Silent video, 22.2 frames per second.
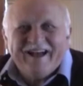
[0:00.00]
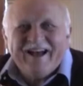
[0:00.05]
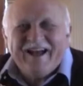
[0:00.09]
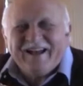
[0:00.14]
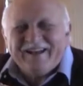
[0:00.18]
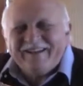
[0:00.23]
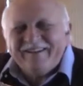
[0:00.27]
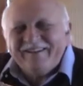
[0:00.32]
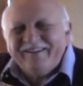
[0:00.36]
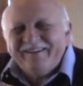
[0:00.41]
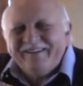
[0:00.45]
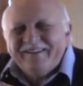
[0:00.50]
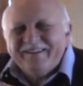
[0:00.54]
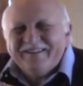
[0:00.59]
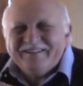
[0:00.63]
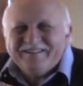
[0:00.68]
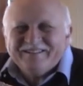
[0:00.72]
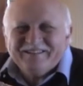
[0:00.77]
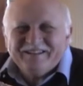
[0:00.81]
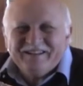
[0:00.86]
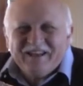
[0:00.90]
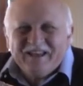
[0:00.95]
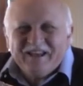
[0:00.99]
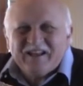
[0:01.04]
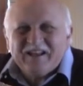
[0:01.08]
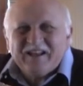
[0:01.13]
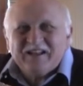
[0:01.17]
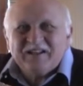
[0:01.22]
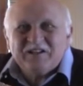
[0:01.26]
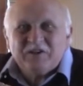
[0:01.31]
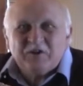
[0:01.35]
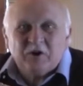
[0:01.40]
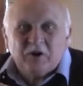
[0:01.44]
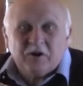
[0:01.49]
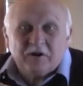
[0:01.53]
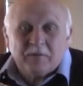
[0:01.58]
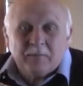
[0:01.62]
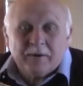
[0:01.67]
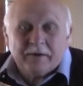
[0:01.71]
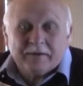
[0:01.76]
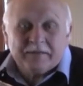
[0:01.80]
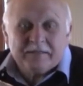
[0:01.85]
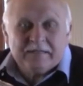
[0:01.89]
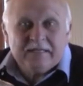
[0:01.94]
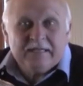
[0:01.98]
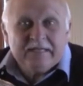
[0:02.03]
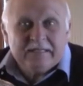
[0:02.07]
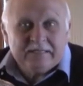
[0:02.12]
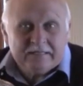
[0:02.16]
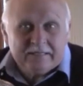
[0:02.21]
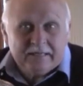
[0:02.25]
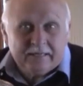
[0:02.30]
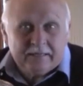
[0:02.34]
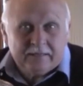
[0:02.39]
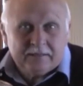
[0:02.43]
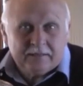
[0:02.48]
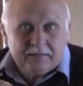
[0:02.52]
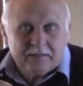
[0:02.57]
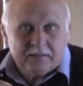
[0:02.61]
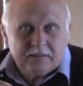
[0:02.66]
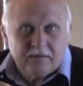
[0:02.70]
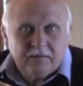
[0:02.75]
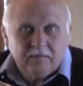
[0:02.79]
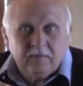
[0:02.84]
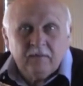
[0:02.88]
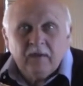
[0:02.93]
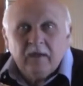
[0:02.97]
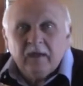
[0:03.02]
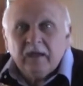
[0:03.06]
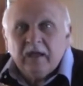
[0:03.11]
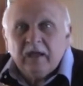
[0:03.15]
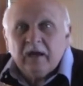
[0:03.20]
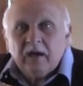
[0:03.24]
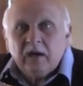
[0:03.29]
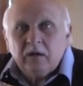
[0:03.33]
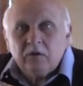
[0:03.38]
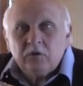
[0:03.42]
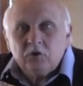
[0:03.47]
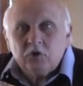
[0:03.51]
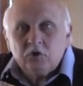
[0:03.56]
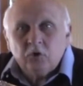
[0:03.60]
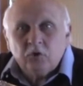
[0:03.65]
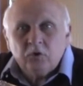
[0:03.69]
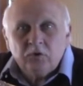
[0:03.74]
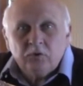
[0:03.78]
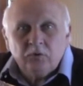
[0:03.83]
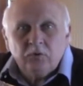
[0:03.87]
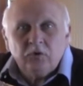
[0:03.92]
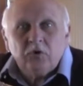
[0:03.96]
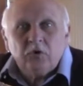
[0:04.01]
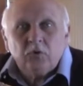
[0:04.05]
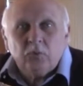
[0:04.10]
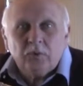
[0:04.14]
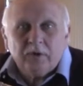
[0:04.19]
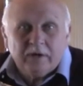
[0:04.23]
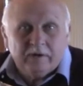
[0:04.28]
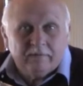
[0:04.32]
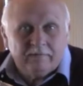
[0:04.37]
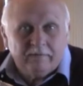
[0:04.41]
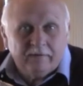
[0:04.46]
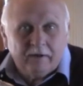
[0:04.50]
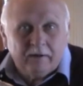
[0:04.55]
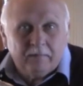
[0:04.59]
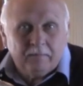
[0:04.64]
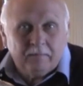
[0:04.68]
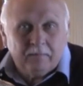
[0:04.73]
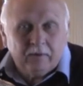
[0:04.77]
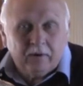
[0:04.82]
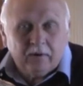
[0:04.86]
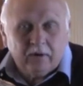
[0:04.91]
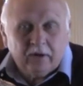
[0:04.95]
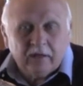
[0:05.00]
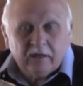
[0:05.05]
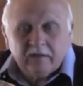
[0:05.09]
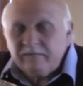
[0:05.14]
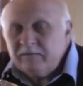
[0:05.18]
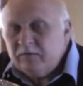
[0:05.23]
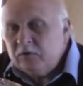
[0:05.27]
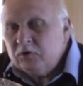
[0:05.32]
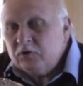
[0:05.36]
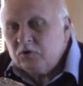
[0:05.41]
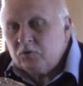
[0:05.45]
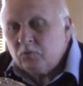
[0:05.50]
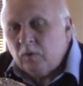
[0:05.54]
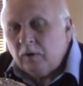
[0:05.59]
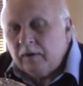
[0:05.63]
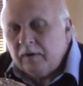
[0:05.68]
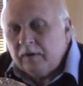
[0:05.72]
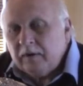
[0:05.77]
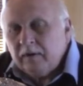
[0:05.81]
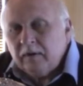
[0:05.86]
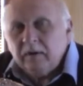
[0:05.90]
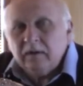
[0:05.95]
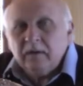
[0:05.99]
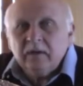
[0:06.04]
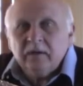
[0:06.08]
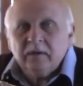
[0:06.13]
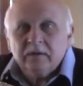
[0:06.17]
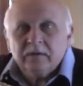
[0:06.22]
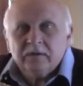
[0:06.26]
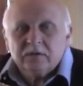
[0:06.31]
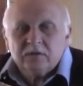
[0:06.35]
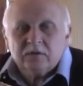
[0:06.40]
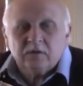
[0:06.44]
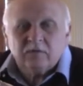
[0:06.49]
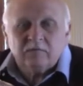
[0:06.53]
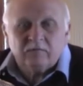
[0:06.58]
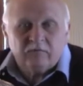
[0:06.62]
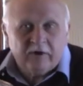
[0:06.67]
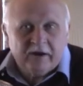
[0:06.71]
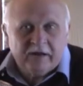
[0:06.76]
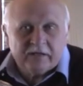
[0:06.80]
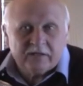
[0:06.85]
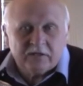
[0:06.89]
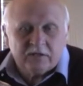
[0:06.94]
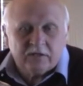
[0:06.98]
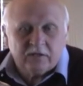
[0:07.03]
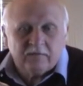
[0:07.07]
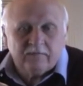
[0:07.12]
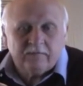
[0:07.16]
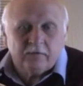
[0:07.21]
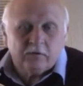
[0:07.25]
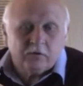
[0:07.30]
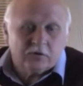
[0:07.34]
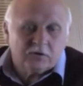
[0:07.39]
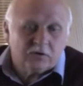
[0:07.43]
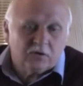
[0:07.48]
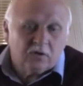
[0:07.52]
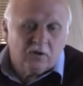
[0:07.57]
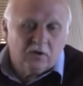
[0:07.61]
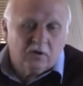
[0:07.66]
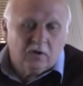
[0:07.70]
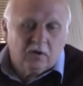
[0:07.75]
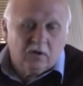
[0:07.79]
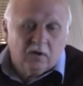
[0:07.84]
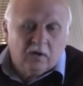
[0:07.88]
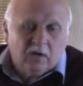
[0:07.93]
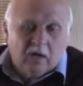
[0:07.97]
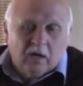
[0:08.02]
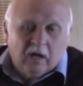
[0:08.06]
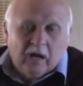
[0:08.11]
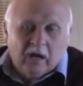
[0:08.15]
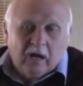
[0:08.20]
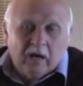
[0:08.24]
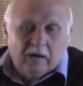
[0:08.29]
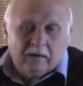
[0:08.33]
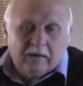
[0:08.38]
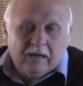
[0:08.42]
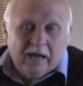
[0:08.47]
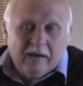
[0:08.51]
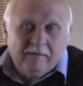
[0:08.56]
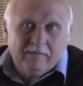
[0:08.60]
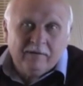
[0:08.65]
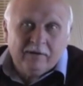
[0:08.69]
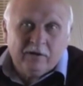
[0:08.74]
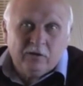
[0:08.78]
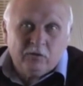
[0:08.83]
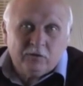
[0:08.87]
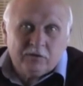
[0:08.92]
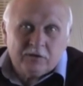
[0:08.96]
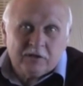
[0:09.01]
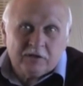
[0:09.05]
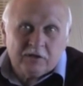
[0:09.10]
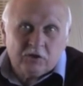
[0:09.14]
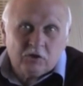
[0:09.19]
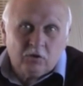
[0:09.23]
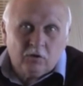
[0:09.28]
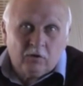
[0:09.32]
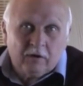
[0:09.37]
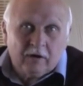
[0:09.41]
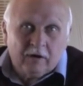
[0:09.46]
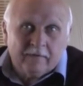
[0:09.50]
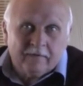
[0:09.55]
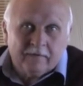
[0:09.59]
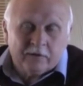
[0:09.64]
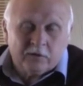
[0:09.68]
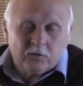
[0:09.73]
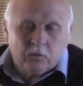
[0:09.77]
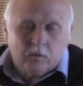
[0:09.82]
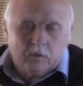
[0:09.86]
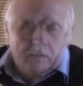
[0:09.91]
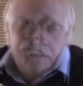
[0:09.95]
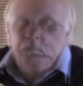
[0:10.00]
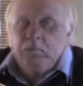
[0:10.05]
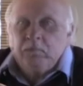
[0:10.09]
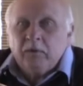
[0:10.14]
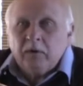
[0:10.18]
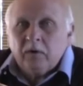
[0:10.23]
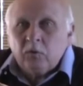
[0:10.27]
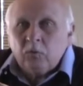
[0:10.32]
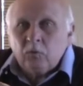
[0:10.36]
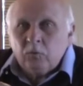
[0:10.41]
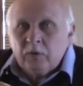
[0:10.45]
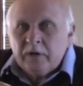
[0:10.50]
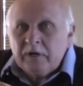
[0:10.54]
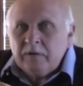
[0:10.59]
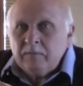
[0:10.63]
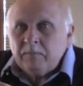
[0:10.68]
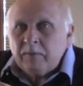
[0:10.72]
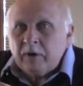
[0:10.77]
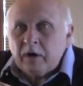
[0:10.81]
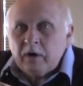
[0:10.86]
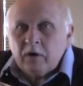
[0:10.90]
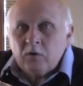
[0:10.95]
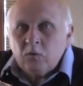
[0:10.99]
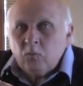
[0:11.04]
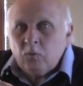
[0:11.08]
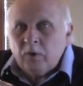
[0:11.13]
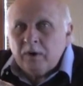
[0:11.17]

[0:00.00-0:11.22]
Hi, today I'd like to talk about tea sets and I'll show you three of them. Okay, the first one is Francis I. Kind of an interesting story on this one. Reed and Barton